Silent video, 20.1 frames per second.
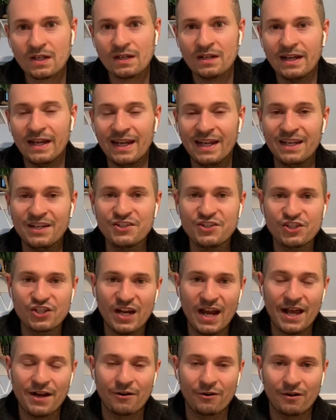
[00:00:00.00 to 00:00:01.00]
In
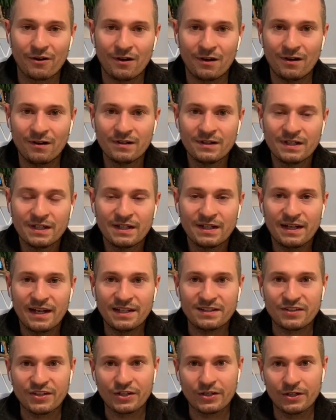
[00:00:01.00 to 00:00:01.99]
general,
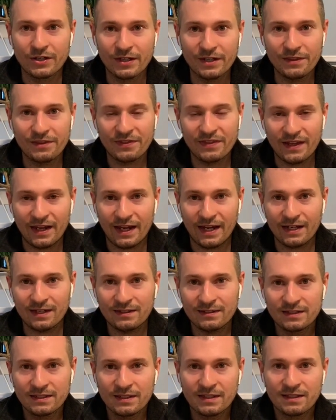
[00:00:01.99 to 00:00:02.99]
it's a good
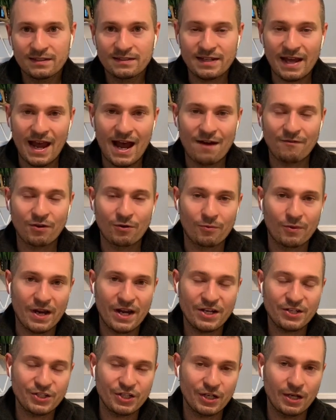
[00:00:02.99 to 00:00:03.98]
thing to have a
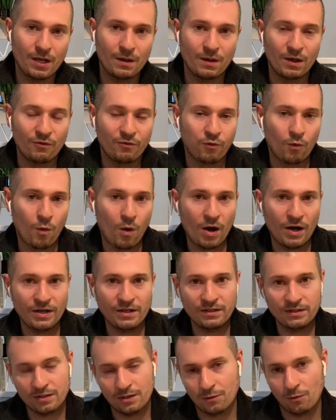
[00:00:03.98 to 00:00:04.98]
ratio of
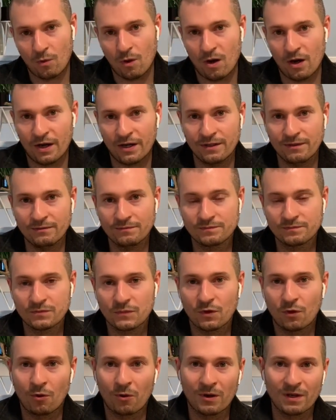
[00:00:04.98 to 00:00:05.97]
1-to-1
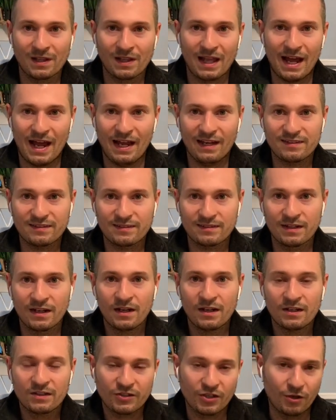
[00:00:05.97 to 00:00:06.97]
or less.
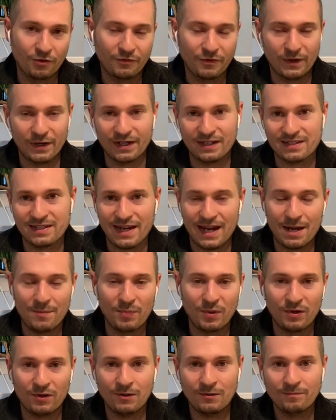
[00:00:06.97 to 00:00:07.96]
So for
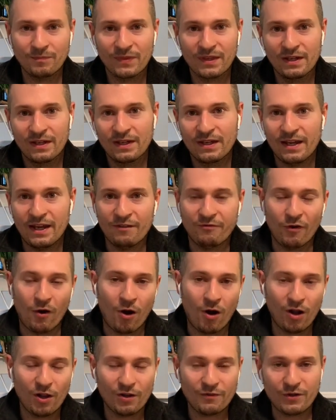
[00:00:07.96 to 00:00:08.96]
example, if all of